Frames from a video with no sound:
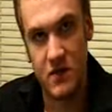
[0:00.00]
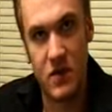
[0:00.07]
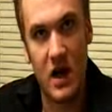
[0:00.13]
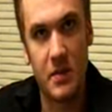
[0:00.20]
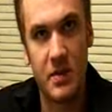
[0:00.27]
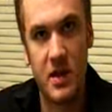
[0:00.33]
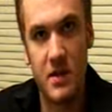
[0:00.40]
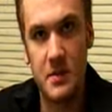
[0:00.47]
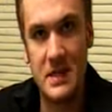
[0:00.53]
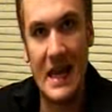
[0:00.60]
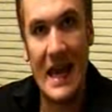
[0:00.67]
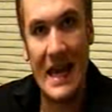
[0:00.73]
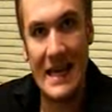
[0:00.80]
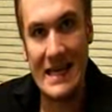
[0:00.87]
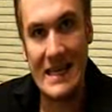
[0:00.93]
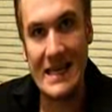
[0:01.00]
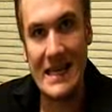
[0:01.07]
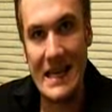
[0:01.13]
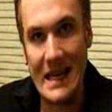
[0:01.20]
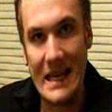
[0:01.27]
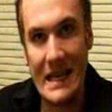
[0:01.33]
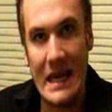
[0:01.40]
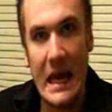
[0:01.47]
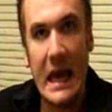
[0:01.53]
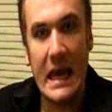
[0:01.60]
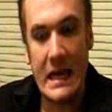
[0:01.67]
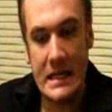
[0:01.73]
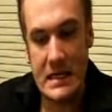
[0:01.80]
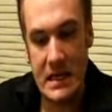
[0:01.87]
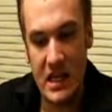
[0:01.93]
flop comes ace, king,
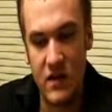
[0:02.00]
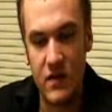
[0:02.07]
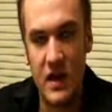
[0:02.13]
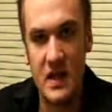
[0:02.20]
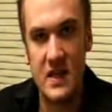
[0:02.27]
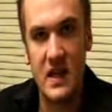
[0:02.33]
8, and you've got